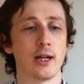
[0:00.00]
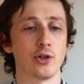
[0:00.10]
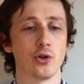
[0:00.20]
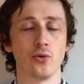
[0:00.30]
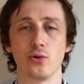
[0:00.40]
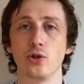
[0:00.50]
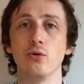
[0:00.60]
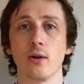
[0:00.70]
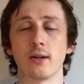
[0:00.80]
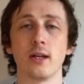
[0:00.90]
I chose do
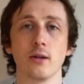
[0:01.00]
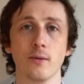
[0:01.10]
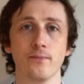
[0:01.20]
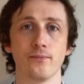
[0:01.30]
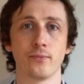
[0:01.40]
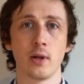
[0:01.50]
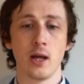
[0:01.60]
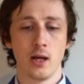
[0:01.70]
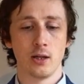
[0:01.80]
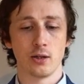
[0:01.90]
not kill.
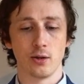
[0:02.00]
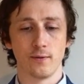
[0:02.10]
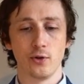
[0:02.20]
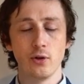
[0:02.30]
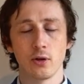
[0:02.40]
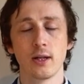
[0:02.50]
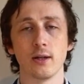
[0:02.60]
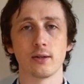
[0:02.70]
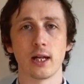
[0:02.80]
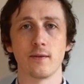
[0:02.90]
So if do not kill
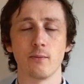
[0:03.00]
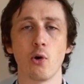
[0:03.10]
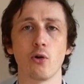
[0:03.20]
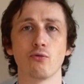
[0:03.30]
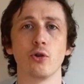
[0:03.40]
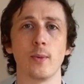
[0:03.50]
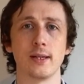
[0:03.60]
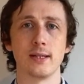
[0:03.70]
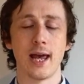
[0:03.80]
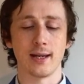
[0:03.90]
is kind of the moral rule I want
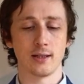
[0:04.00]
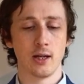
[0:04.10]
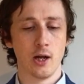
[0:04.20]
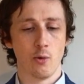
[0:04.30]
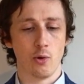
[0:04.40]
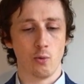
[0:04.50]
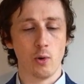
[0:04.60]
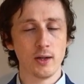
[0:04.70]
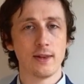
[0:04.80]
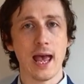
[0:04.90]
to test, well,
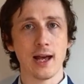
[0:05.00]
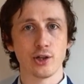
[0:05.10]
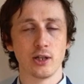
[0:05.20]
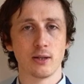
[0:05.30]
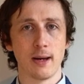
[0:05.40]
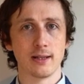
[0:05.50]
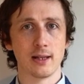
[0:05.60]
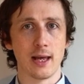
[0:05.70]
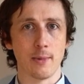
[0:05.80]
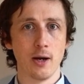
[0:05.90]
one of the actions in my
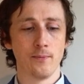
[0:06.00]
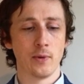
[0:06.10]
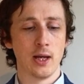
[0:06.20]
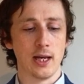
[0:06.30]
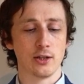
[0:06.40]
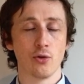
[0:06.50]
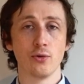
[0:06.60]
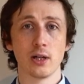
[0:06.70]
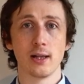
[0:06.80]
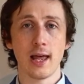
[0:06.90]
dilemma is going
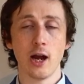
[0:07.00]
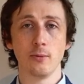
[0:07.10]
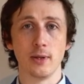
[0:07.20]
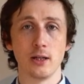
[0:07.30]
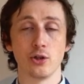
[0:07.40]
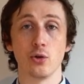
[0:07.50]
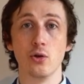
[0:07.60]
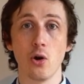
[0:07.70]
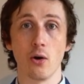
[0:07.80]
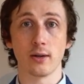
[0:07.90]
to allow me to
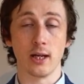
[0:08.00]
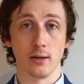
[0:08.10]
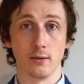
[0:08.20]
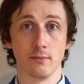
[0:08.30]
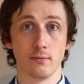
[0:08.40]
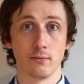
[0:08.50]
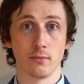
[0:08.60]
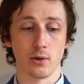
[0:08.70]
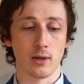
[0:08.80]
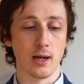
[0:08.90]
not kill,
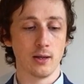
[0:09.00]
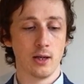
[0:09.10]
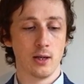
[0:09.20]
okay?